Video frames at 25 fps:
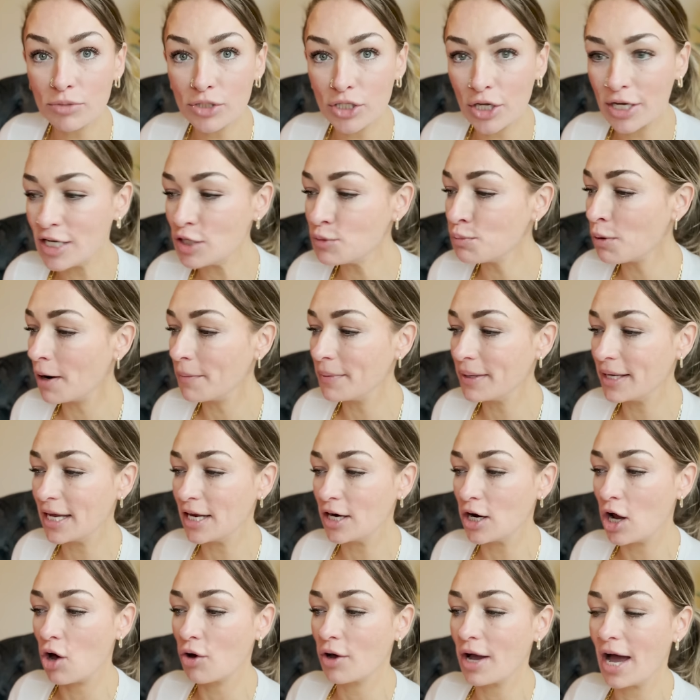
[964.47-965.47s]
So he's probably
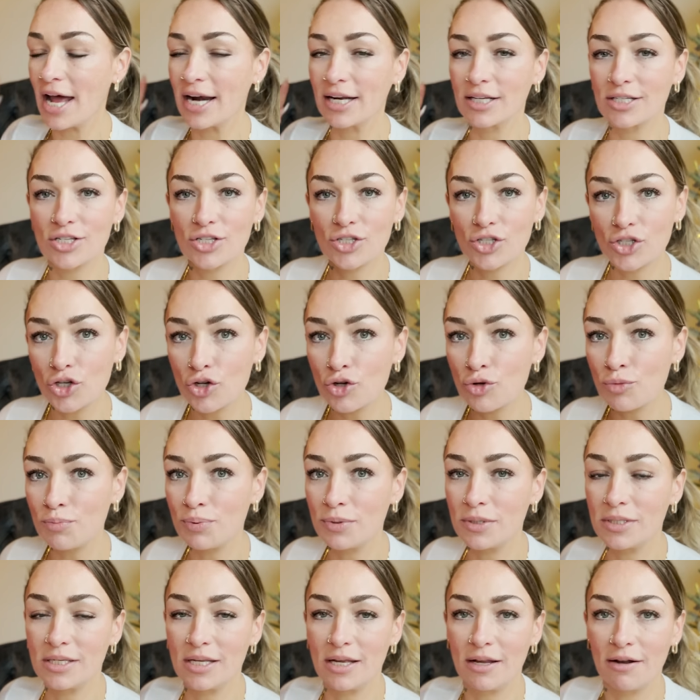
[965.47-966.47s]
getting all kind of
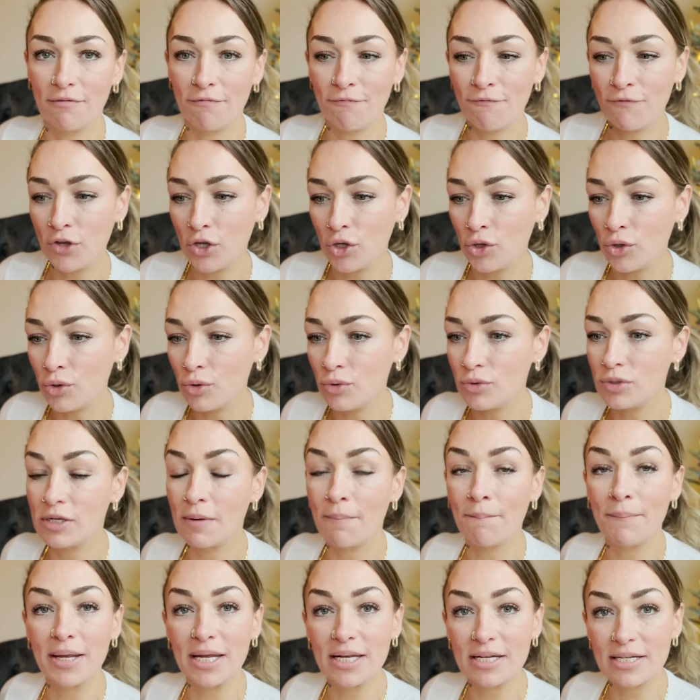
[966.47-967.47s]
soups and foods
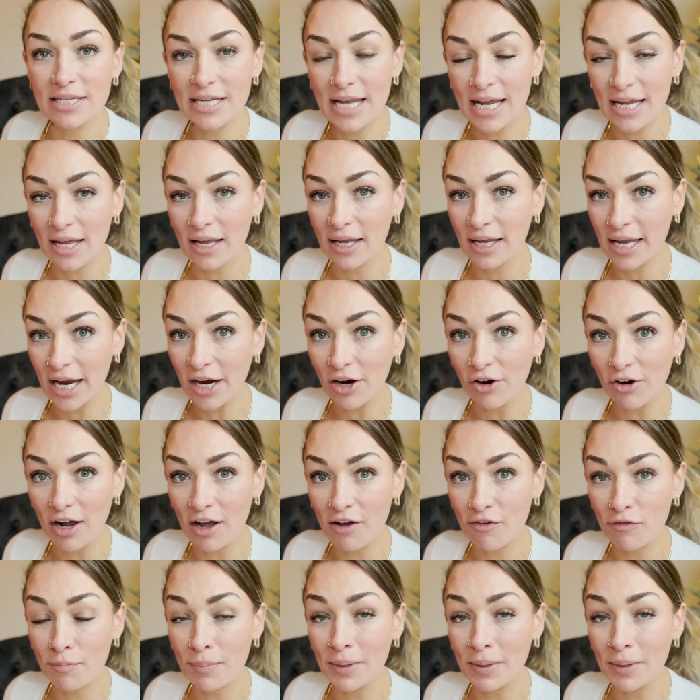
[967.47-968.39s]
and being taken care of